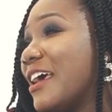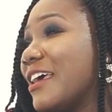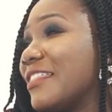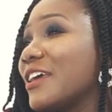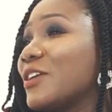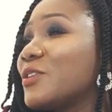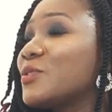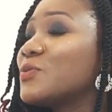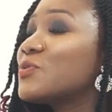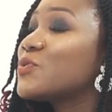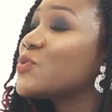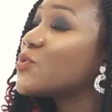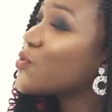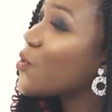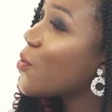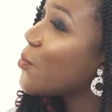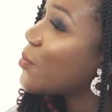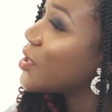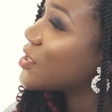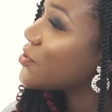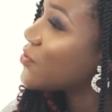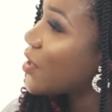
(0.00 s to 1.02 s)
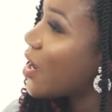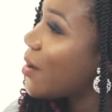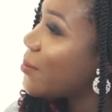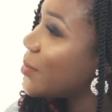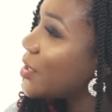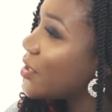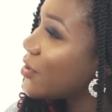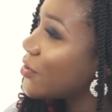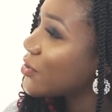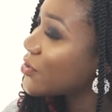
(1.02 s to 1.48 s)
Thank you so much for
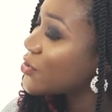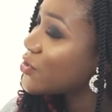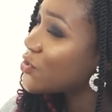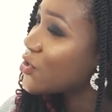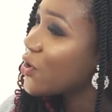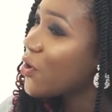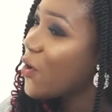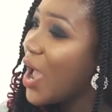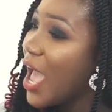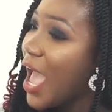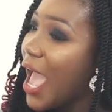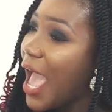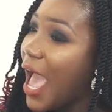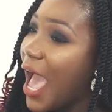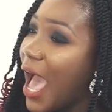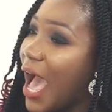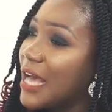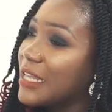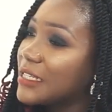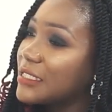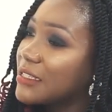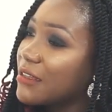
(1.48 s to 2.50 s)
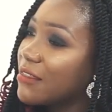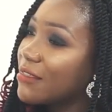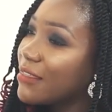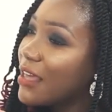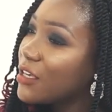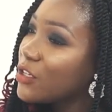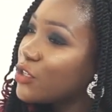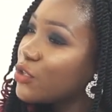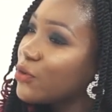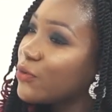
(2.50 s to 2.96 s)
coming on the show. And thank you,
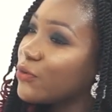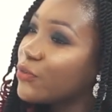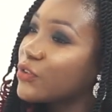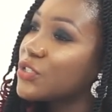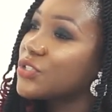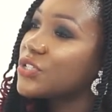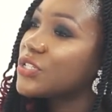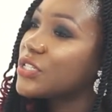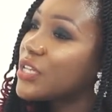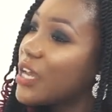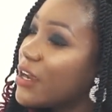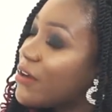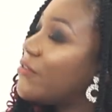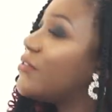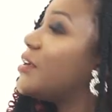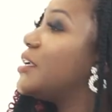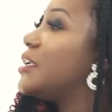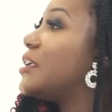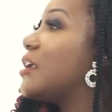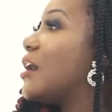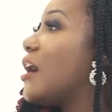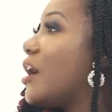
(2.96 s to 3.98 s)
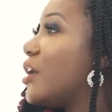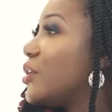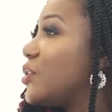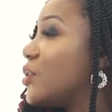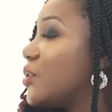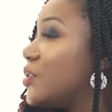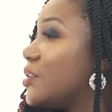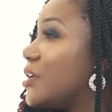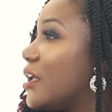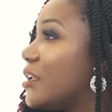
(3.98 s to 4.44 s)
thank you for sharing
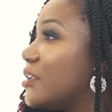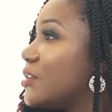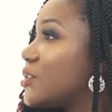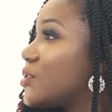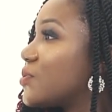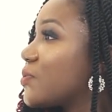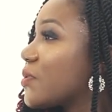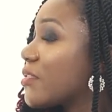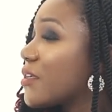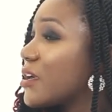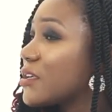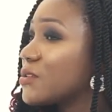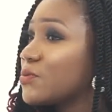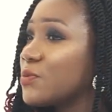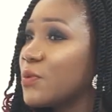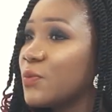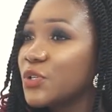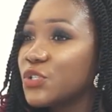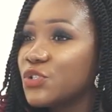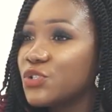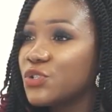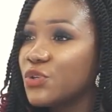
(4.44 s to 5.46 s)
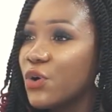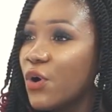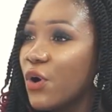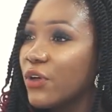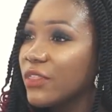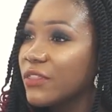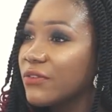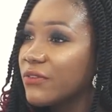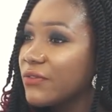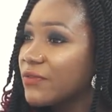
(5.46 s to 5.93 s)
your knowledge with us. We wish you
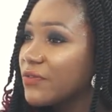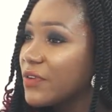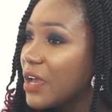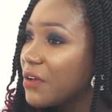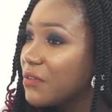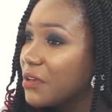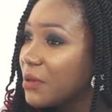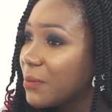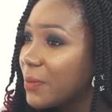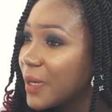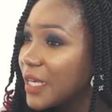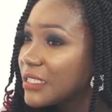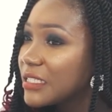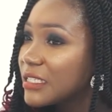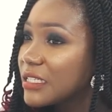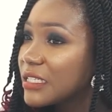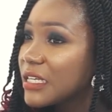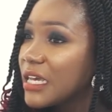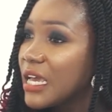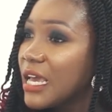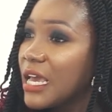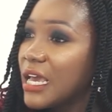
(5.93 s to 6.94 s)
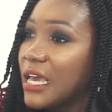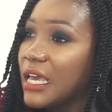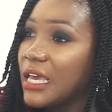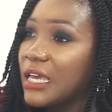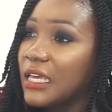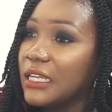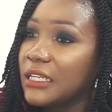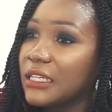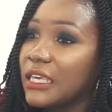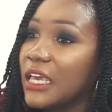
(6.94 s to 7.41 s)
all the very best.
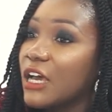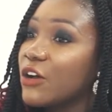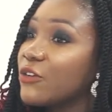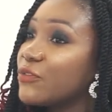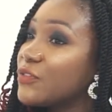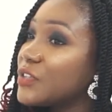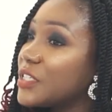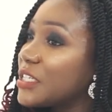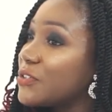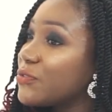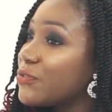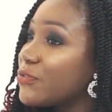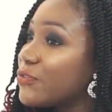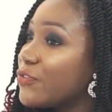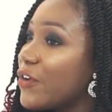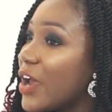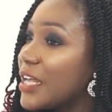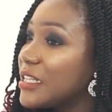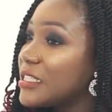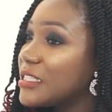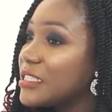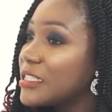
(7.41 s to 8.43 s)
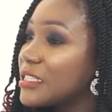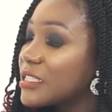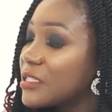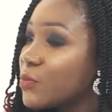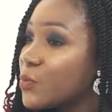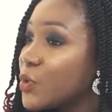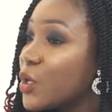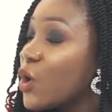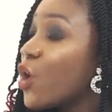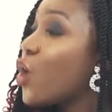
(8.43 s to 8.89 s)
And Kelvin and friends,
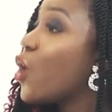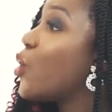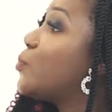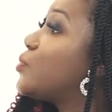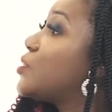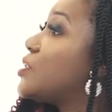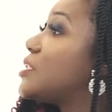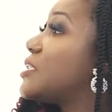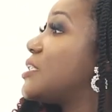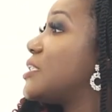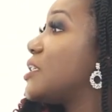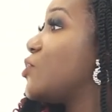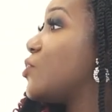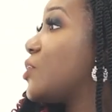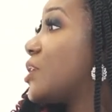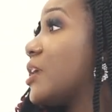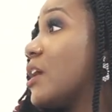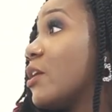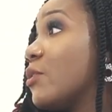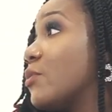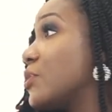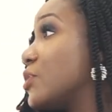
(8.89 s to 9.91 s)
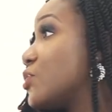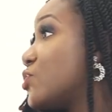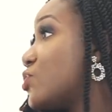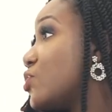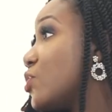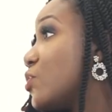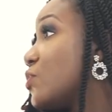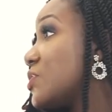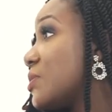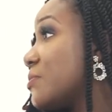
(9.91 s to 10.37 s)
we hope to see you here on the
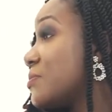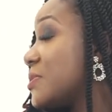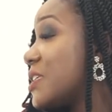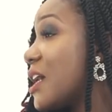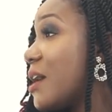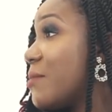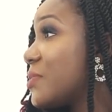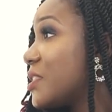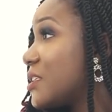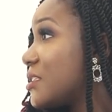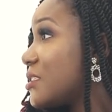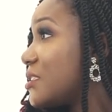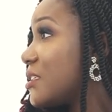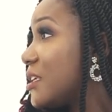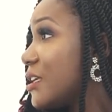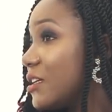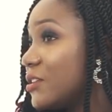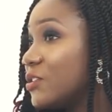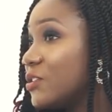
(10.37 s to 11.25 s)
show sometime this year.